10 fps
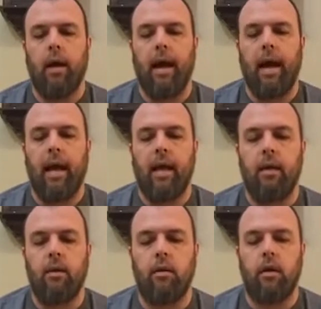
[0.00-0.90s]

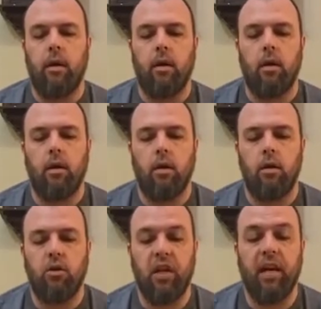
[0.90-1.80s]
And
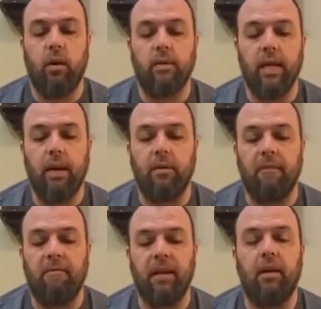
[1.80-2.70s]
Shingen was able to
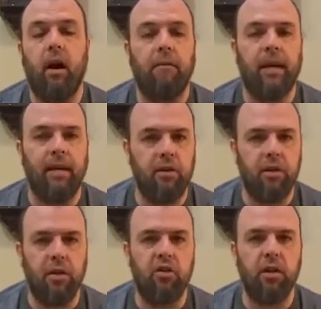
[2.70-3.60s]
fend off
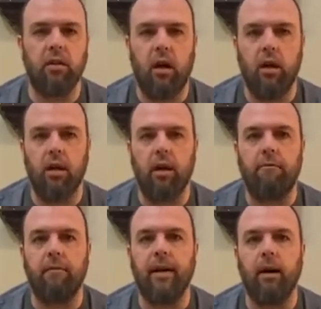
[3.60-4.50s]
Kenshin just long
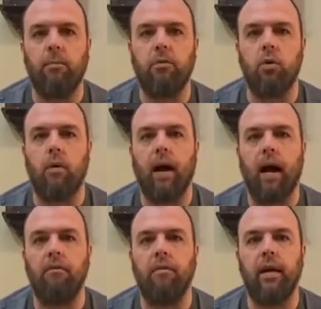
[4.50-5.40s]
enough for help to
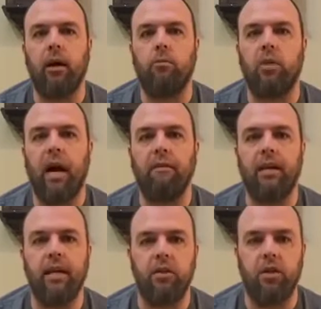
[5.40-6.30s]
arrive and help drive
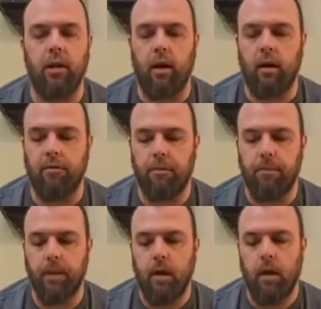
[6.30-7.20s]
Kenshin off.
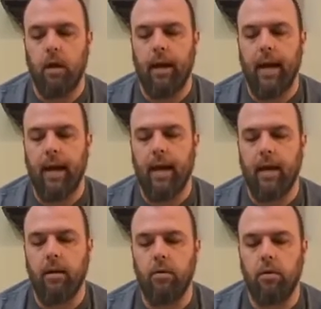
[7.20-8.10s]

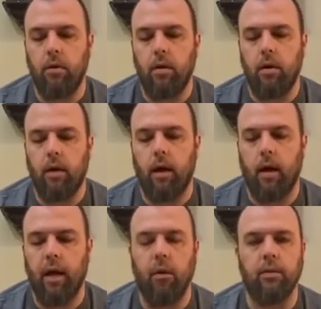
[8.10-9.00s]
And
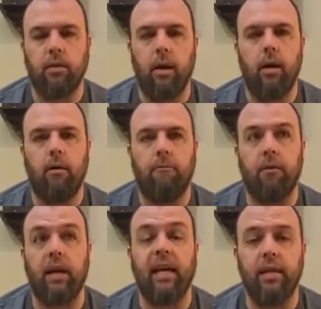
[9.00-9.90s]

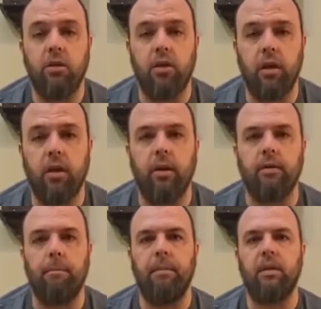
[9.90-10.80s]
for Kenshin, it was
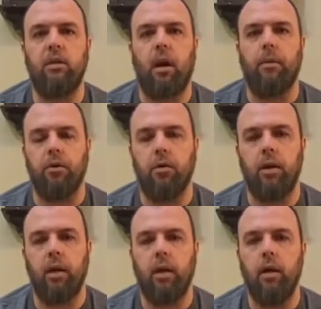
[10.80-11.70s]
a missed
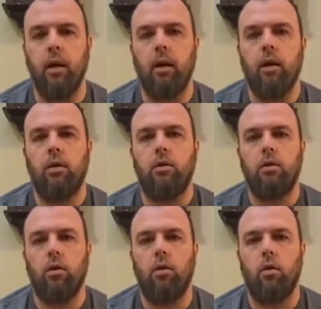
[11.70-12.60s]
opportunity
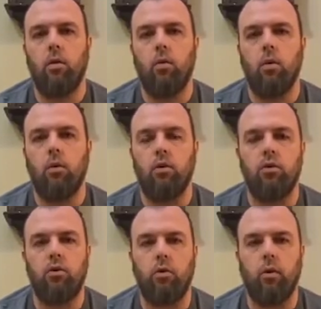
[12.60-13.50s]
to
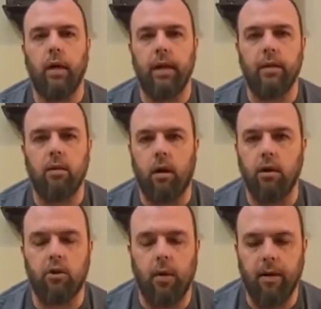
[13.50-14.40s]
destroy his
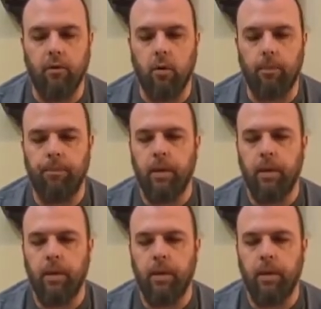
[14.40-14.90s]
arch rival.